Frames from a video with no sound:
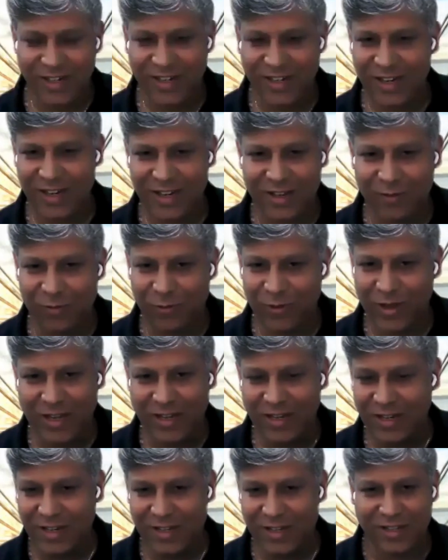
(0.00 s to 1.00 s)
3, when
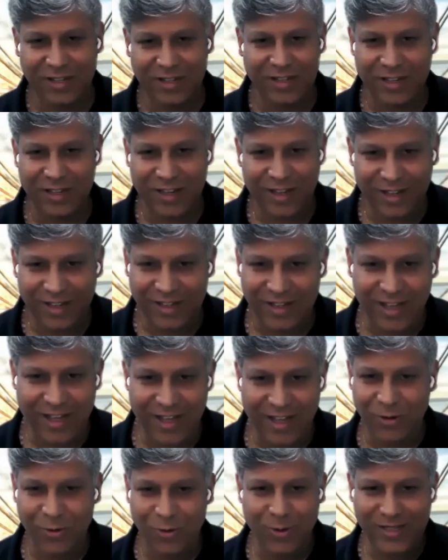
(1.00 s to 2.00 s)

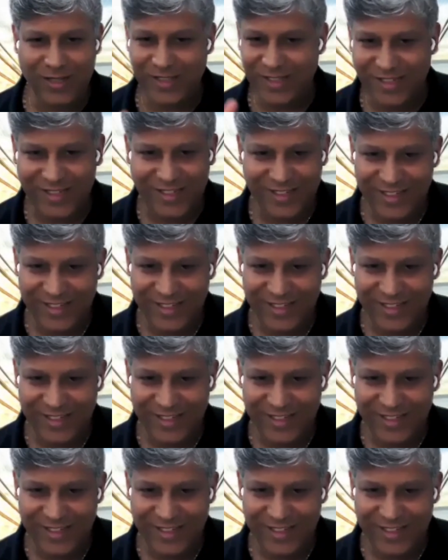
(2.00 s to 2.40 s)
the US